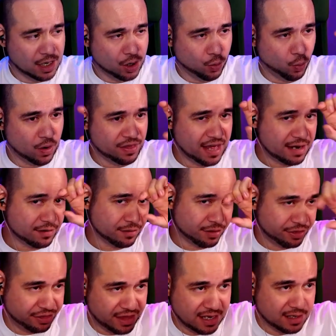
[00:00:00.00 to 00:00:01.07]
when that
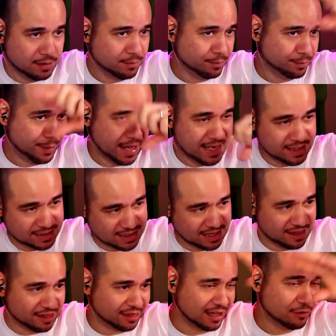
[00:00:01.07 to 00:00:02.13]
thin base,
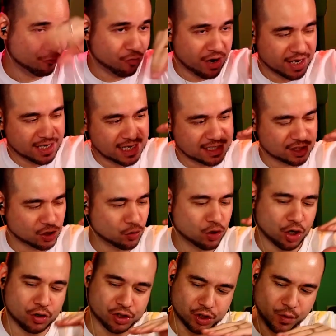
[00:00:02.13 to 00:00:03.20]
the thin ring is so
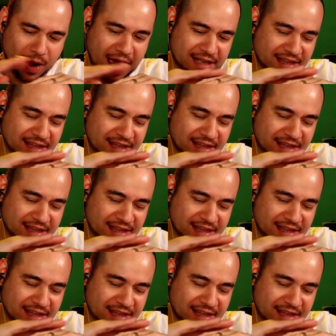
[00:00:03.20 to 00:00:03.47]
close and you add the